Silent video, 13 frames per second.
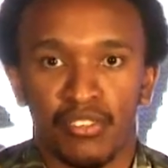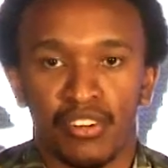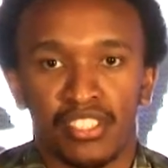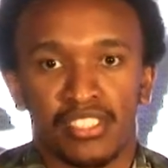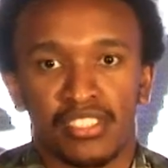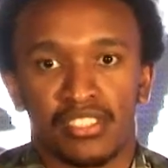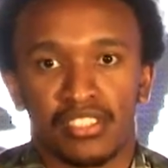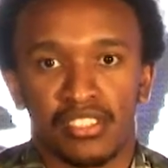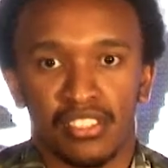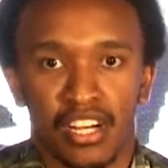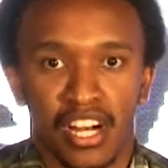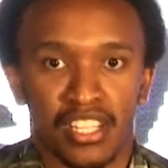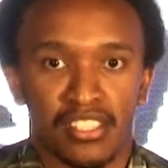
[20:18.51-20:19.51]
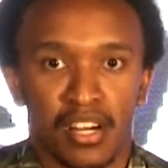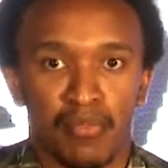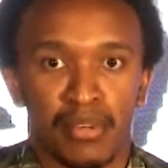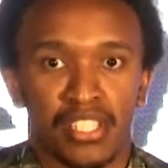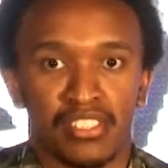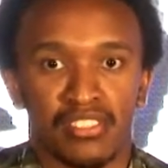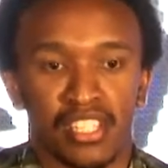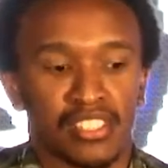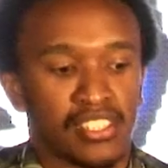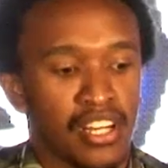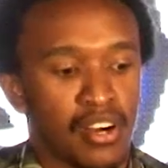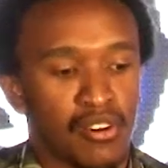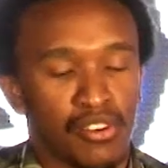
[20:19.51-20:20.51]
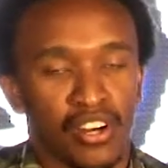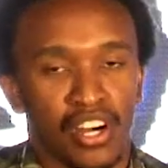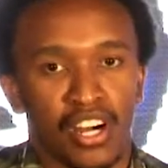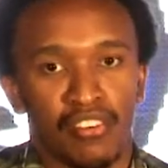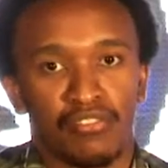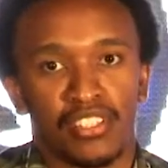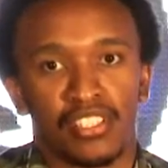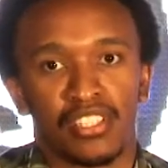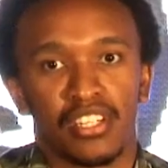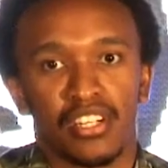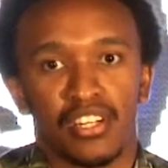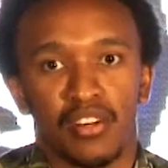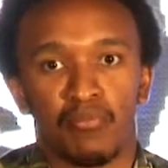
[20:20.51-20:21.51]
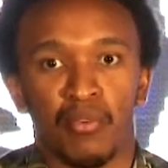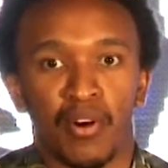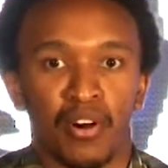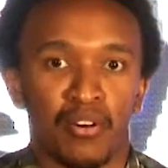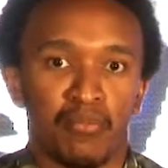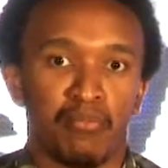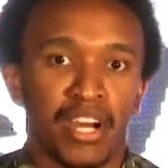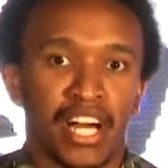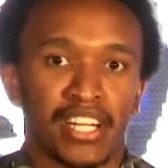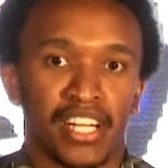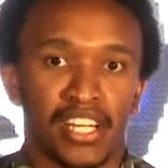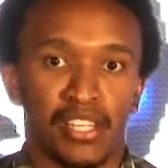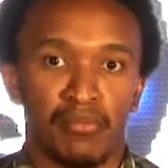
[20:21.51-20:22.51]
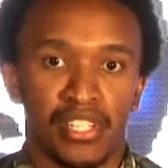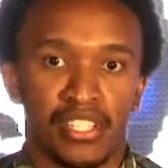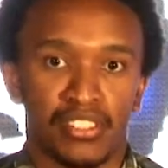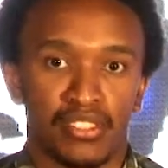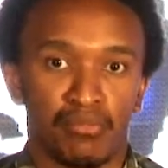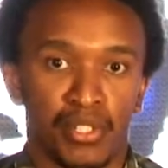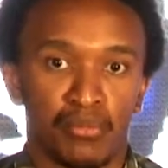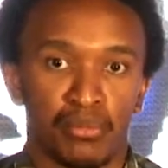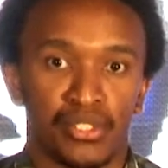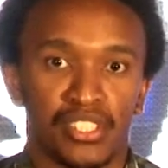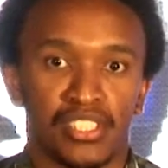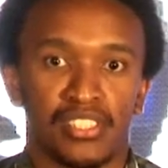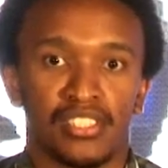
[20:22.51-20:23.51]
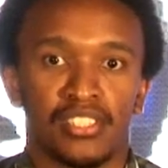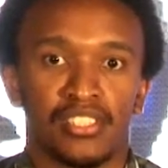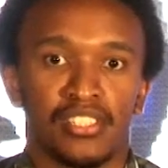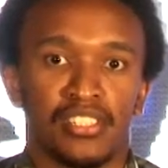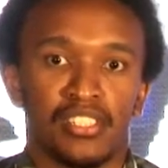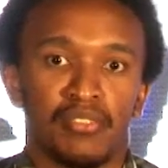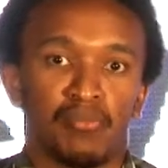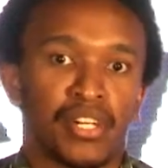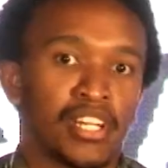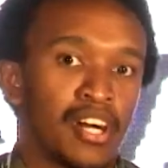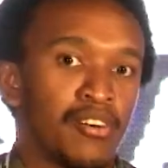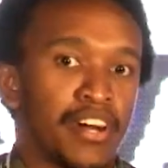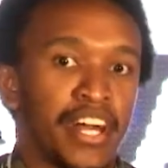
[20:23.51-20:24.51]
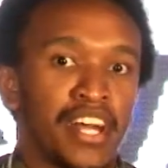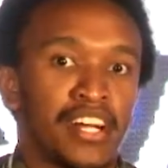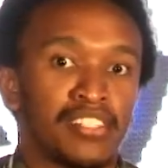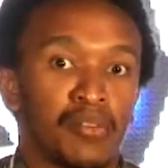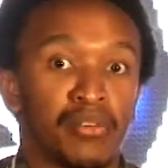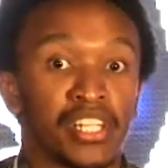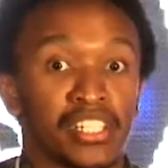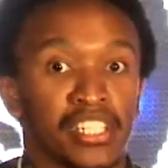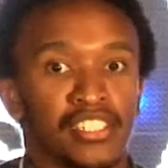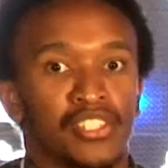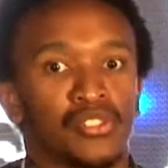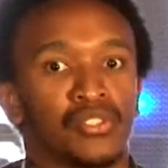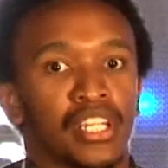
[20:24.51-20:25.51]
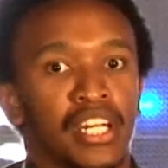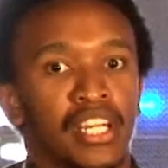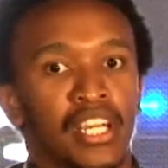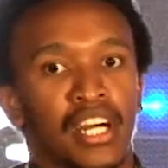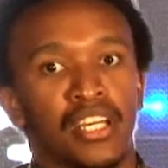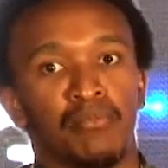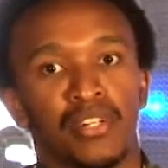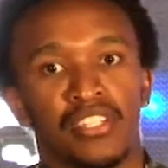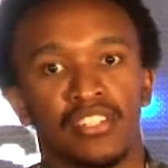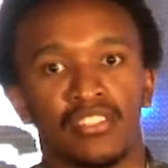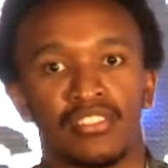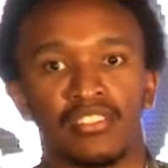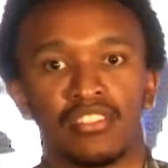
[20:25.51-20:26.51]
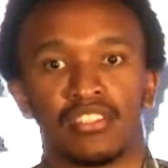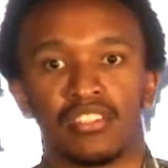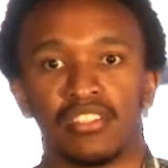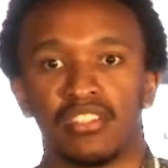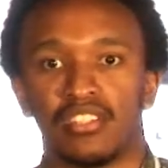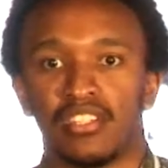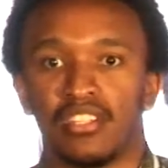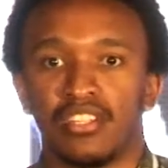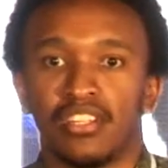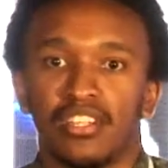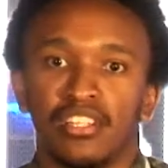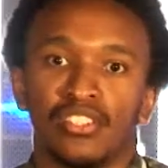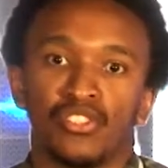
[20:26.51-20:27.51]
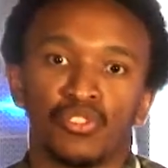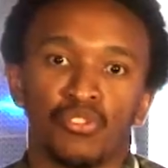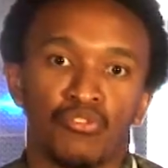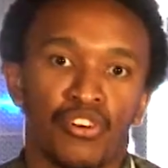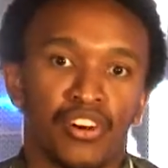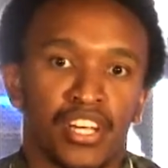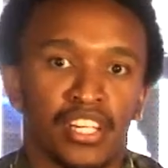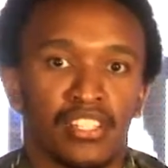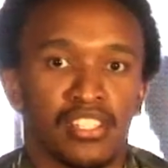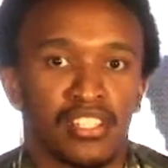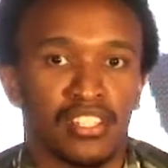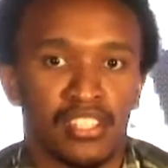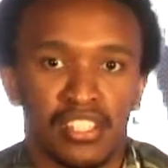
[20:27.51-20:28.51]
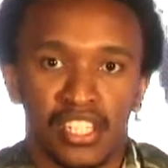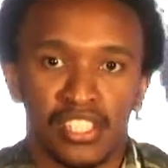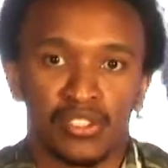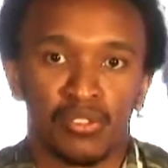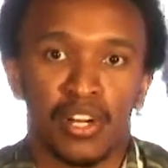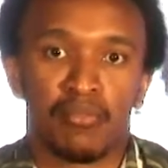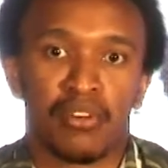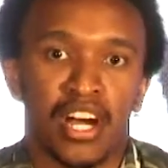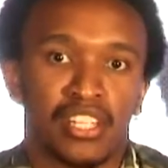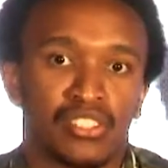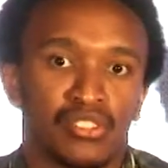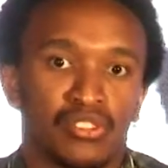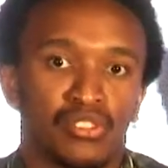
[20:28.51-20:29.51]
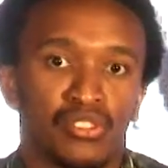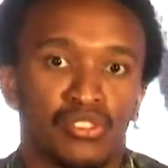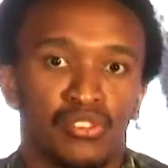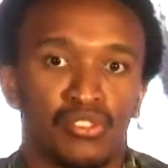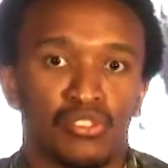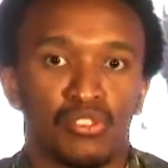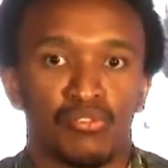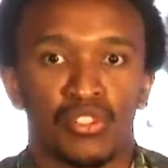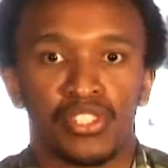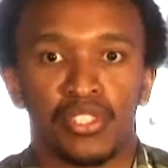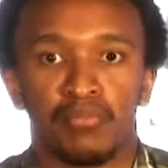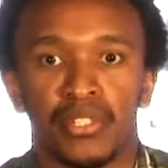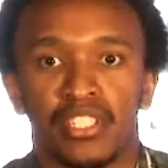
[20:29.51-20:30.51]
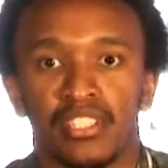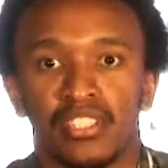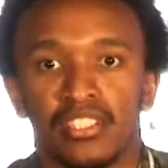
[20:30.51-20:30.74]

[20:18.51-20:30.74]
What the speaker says: What has happened is that now you're having more blurrier images being put in. But now AIs are being created to render images into 4K that were at 240p.